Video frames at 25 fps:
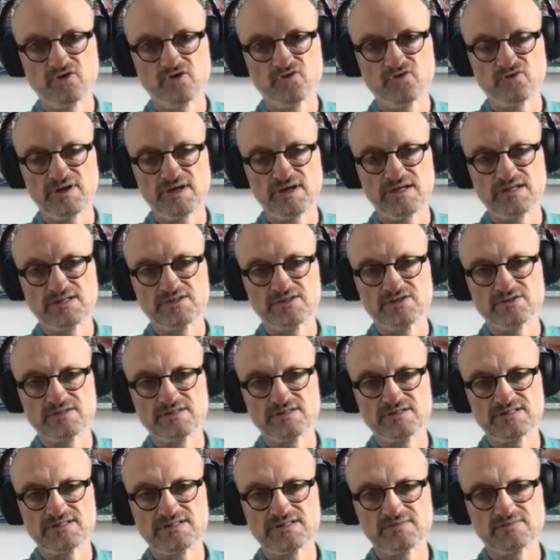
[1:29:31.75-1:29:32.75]
go
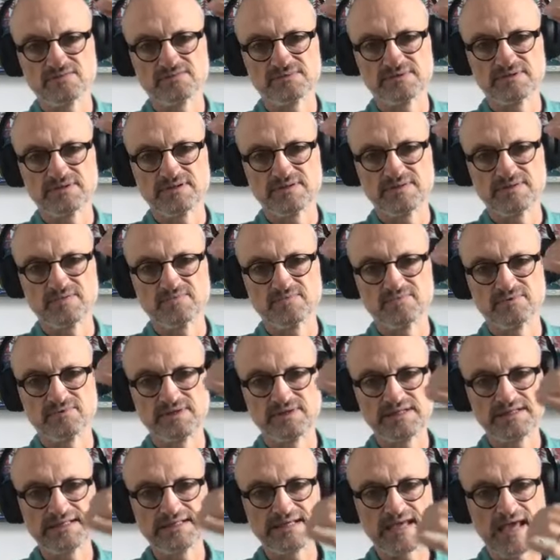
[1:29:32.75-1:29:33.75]
into this
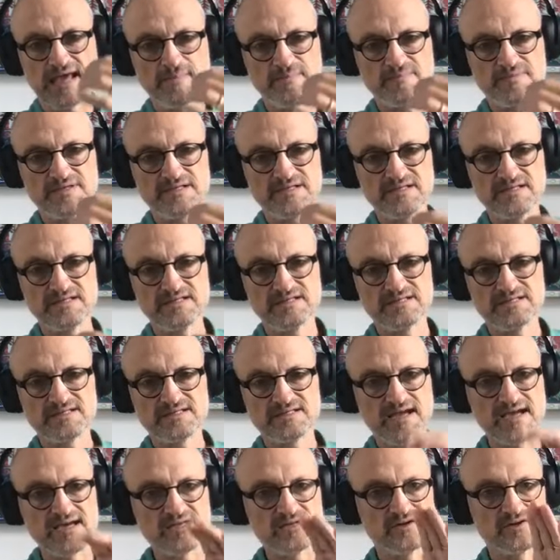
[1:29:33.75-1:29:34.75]
really
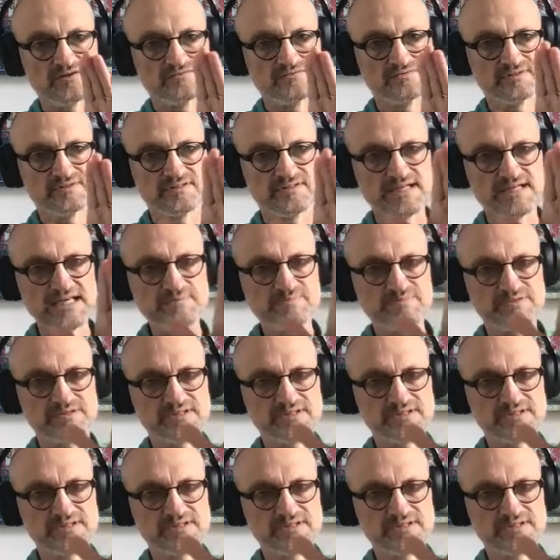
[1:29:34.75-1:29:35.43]
empty state of